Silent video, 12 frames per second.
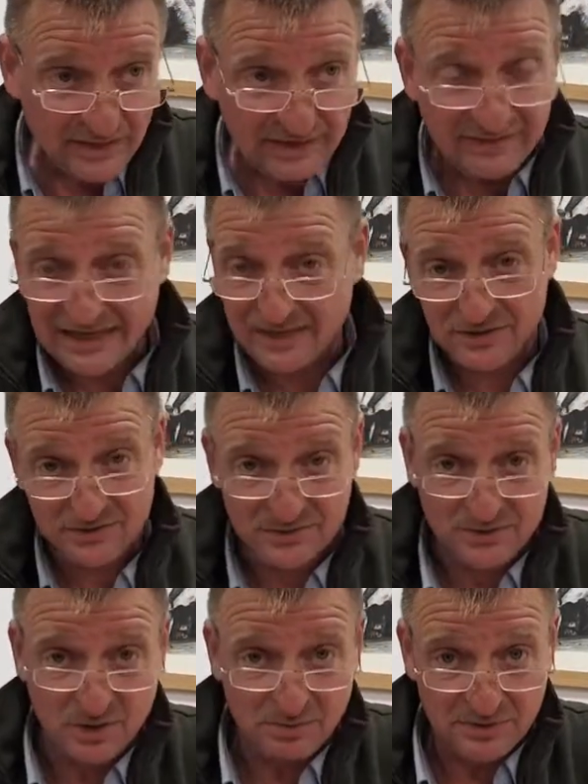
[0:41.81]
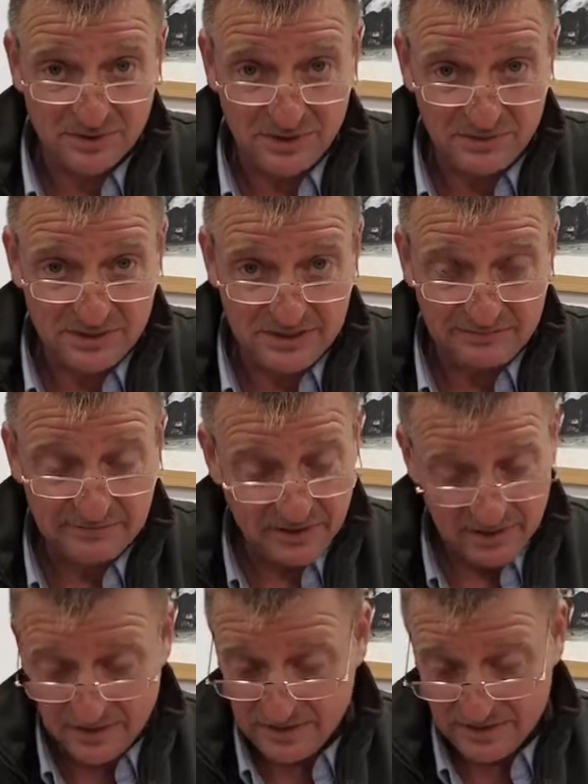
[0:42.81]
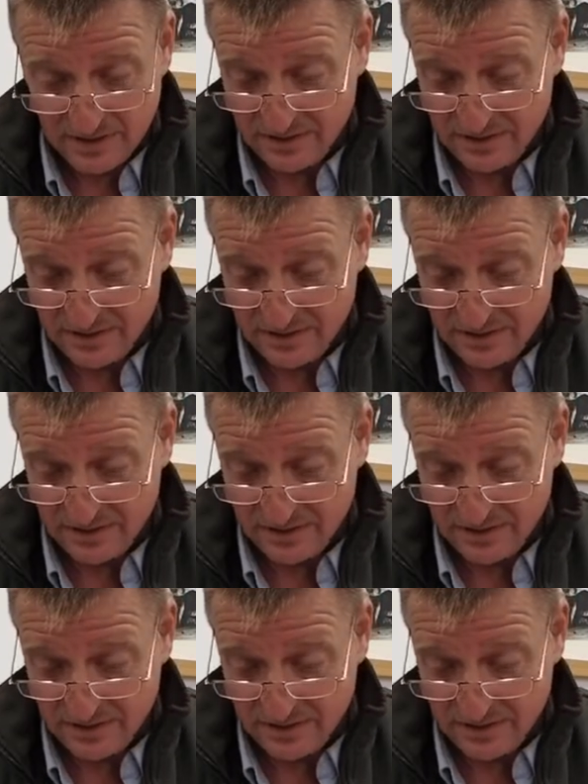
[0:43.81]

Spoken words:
That doesn't stop us shooting. So